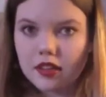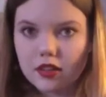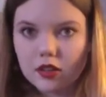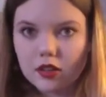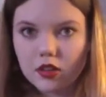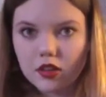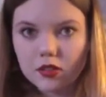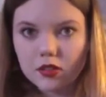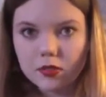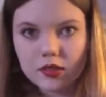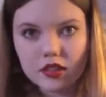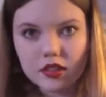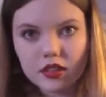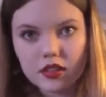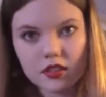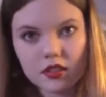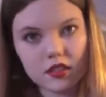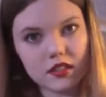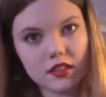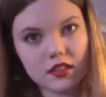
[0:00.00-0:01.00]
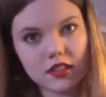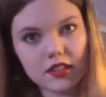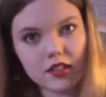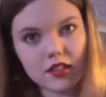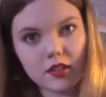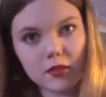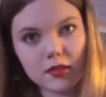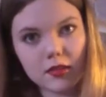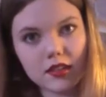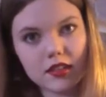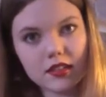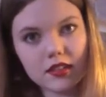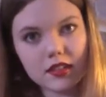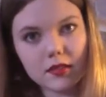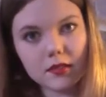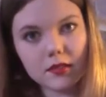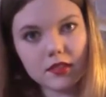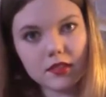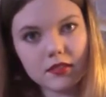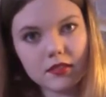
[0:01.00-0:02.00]
I hope I get to stay at your place,
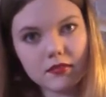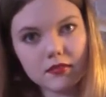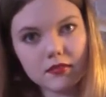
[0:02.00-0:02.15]
Emma.